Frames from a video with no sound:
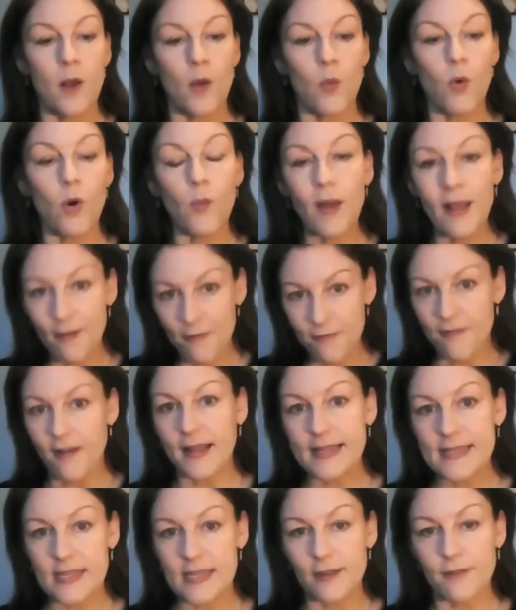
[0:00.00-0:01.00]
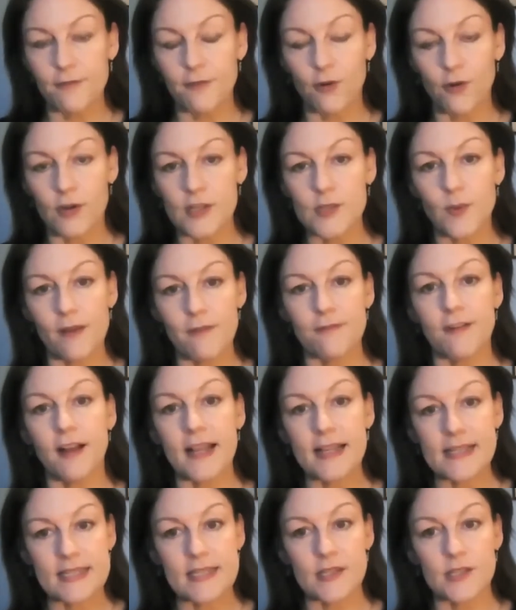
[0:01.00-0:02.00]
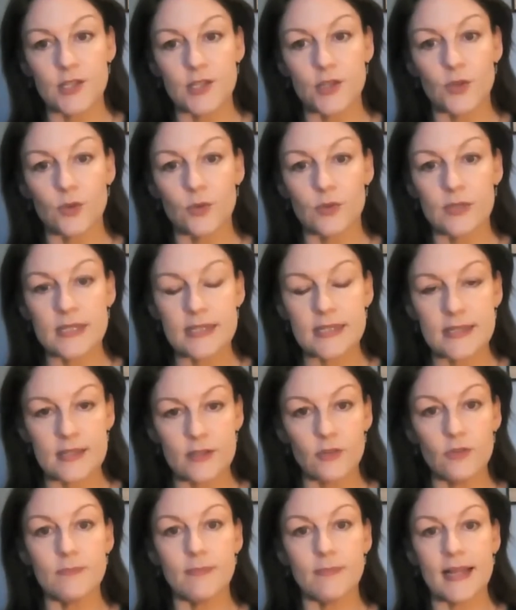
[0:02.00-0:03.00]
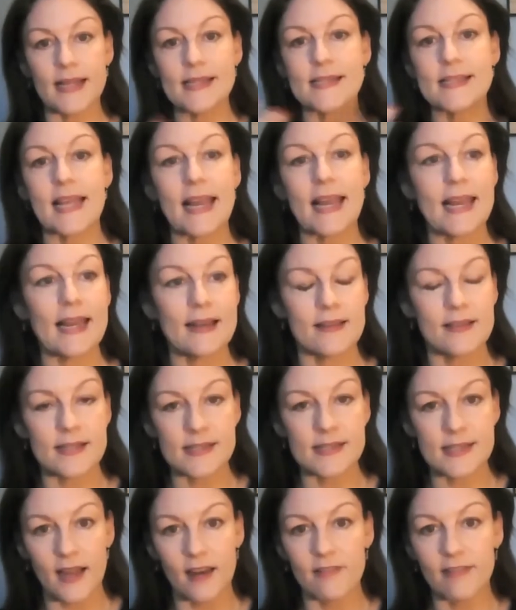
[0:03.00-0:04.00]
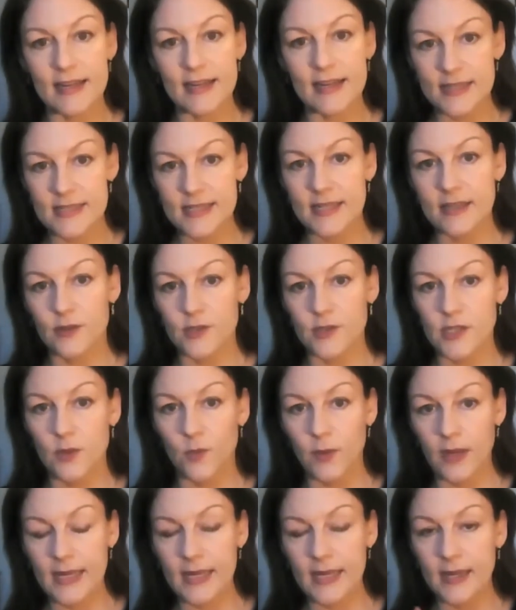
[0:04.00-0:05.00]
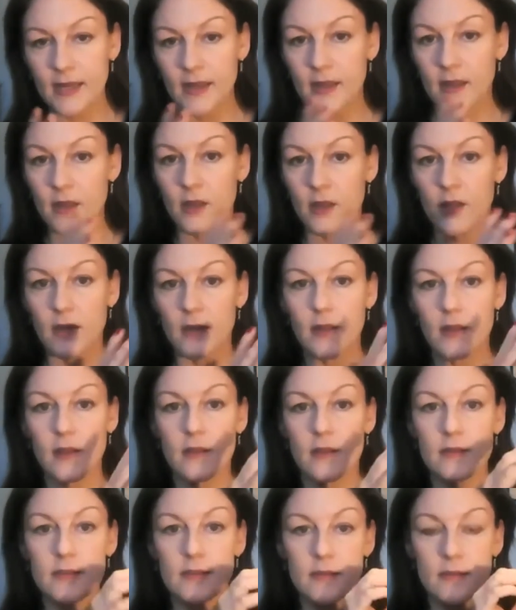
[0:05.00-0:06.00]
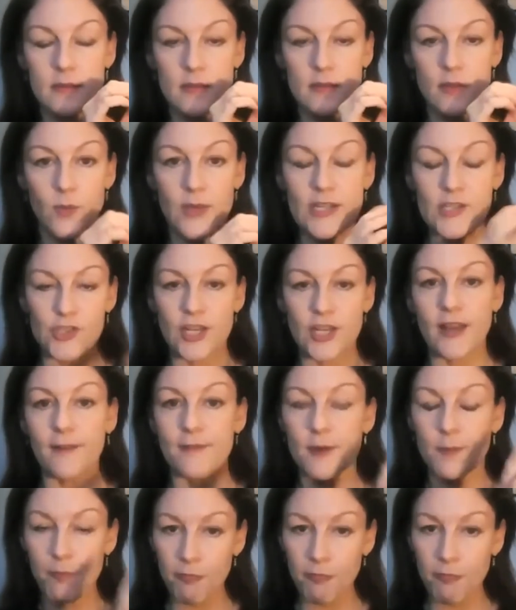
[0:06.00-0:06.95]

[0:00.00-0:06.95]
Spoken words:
What we're fighting for is we're fighting to still maintain the salary and the skills that we achieved